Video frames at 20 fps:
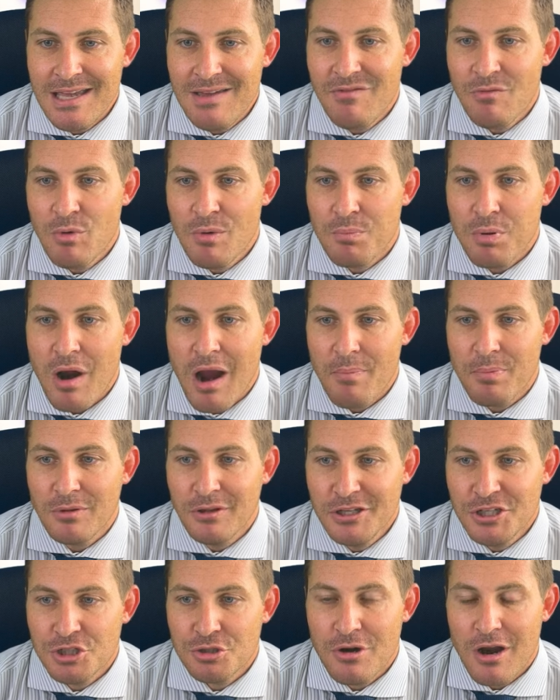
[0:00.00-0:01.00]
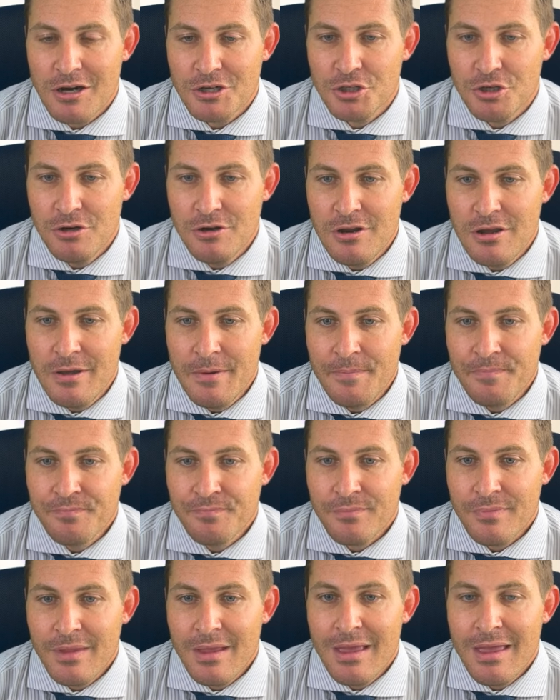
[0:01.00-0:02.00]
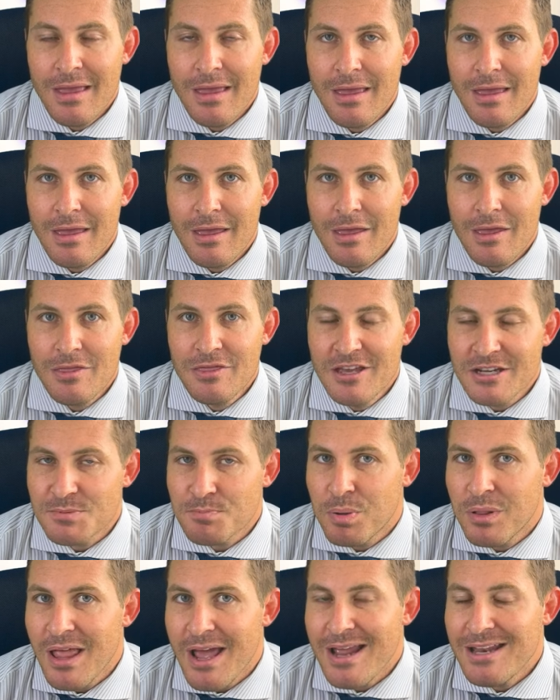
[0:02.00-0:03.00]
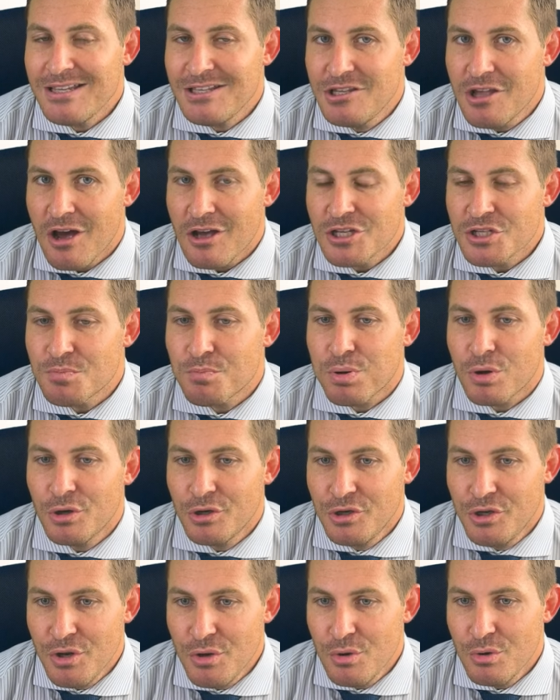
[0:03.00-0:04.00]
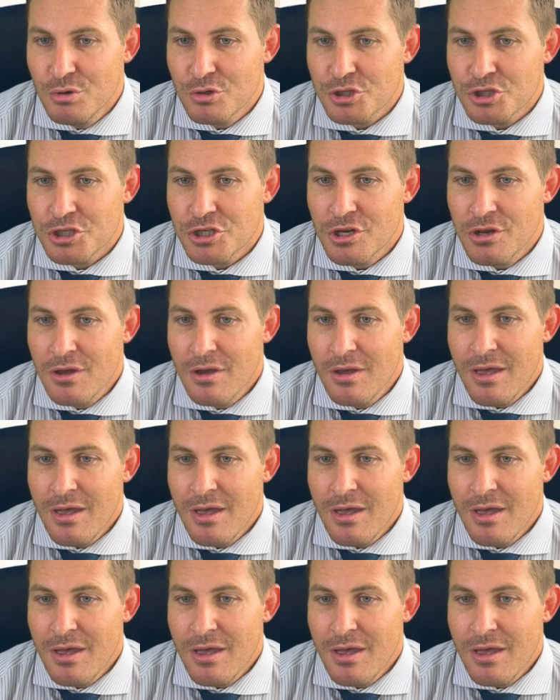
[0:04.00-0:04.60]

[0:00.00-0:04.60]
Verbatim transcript: even when properly structured, this plan does produce